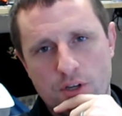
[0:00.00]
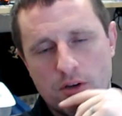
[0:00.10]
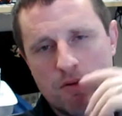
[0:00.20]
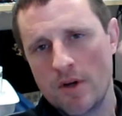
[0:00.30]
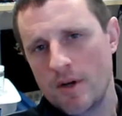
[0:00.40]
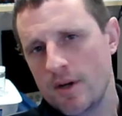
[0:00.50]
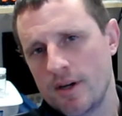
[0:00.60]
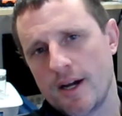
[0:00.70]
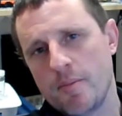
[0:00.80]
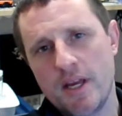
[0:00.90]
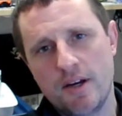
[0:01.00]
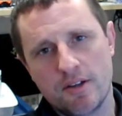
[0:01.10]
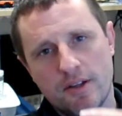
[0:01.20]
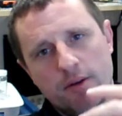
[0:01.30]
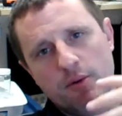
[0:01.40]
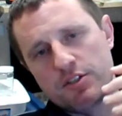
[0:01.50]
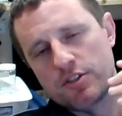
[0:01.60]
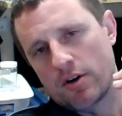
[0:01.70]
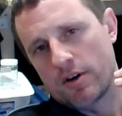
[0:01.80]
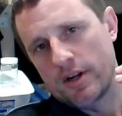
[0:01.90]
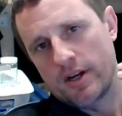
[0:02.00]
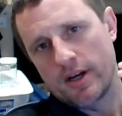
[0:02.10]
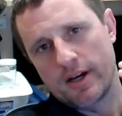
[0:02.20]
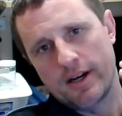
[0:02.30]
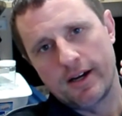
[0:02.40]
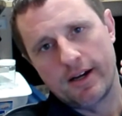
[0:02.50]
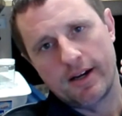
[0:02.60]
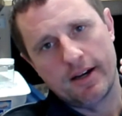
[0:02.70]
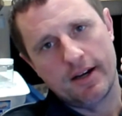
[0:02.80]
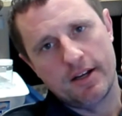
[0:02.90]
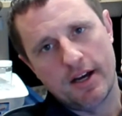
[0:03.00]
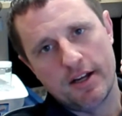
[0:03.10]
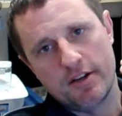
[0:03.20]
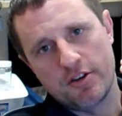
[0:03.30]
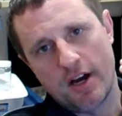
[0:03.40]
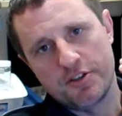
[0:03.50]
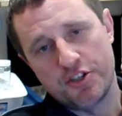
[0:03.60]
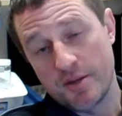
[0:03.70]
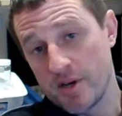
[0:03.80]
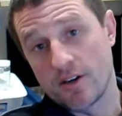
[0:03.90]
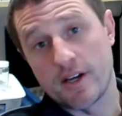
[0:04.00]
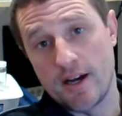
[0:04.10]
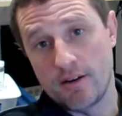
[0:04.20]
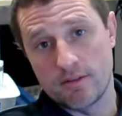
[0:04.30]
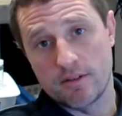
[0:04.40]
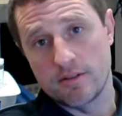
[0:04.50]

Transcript: ways. So immediately we started a Gmail account